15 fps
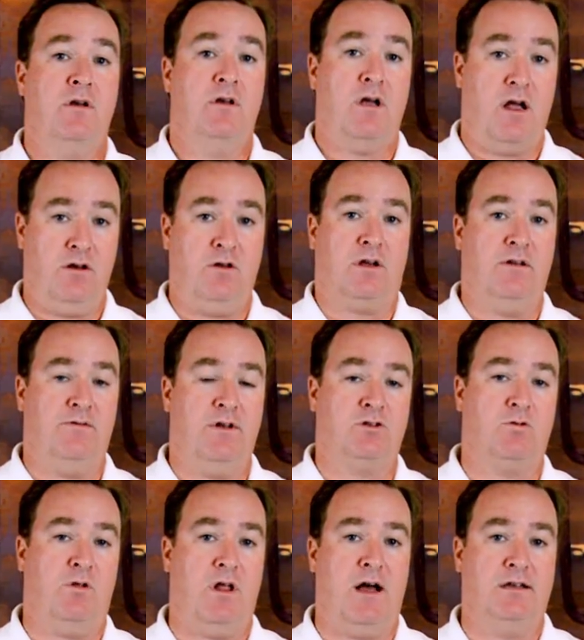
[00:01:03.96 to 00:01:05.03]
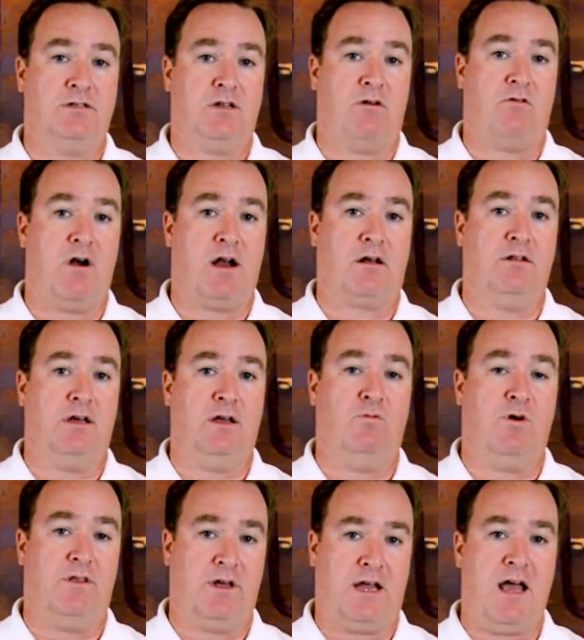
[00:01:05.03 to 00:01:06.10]
and you can visualize directly
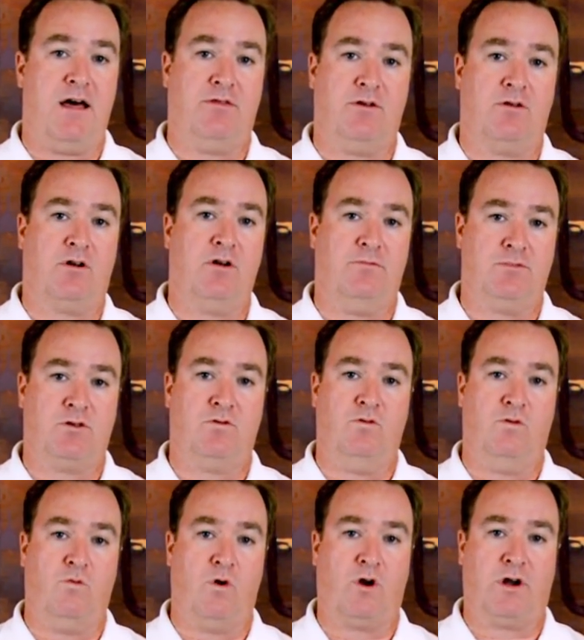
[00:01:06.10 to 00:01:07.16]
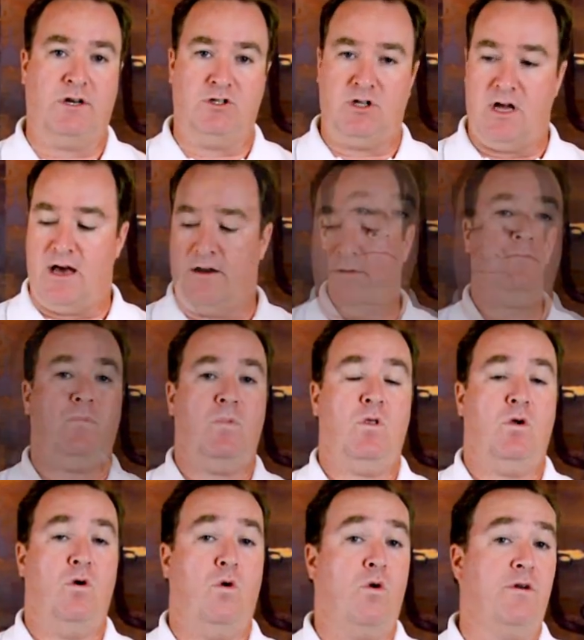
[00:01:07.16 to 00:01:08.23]
when the catheter comes through the working channel.
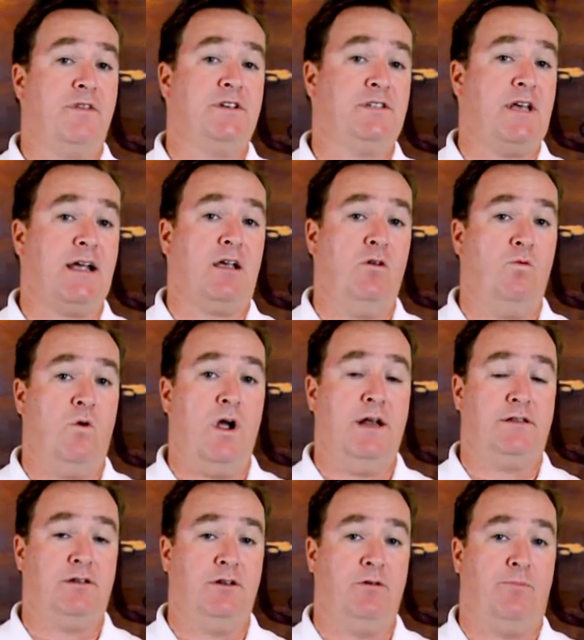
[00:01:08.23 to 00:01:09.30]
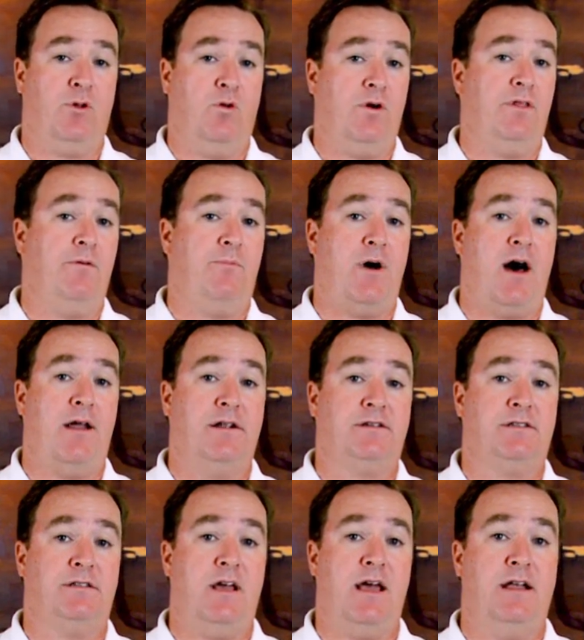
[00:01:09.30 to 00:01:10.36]
Or the second way to deploy the
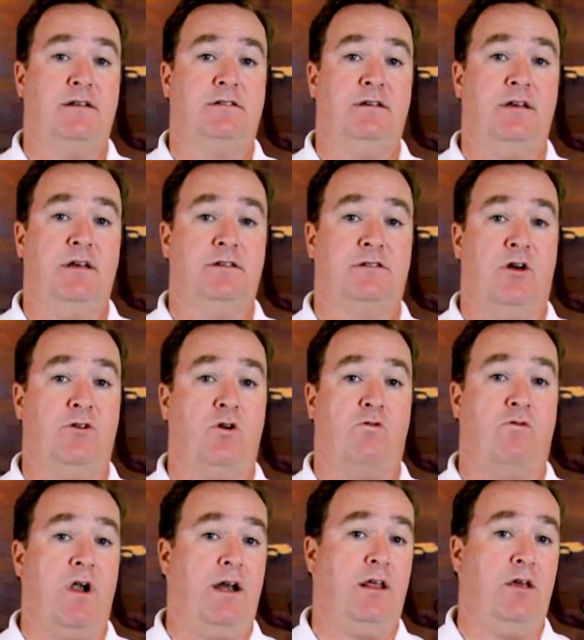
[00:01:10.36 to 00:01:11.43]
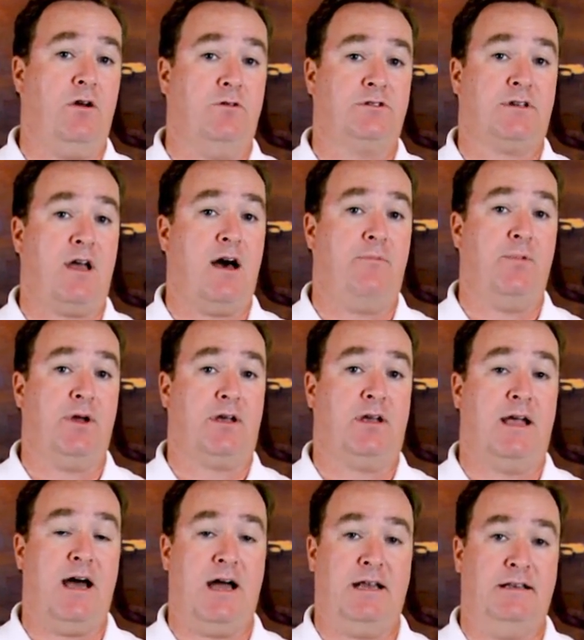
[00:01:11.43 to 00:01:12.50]
Bonastent is under radioscopic
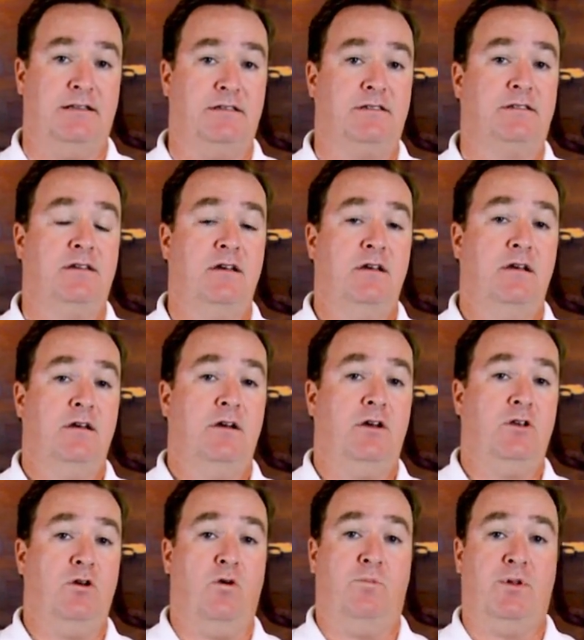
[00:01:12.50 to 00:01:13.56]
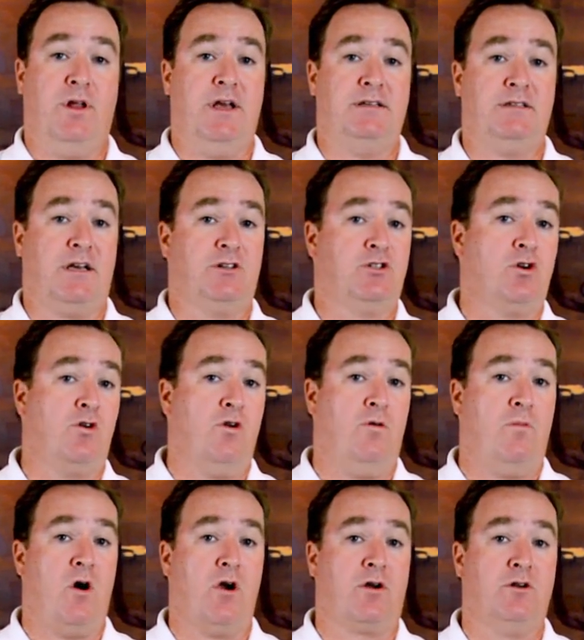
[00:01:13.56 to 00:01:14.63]
guidance. You'll place external
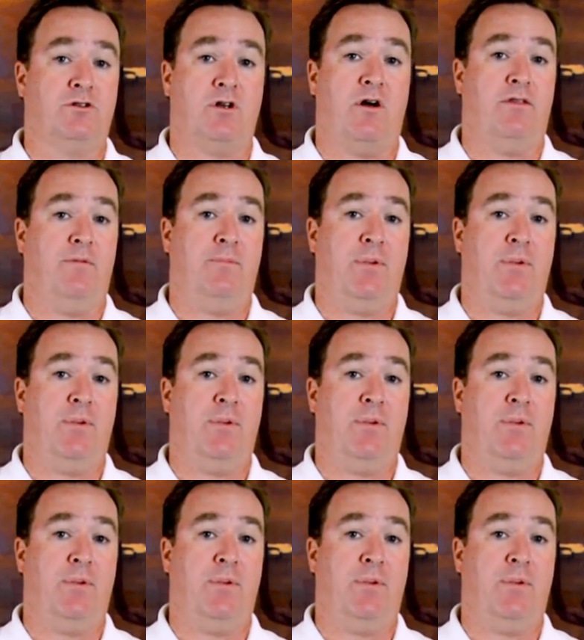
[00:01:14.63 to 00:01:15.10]
markers on the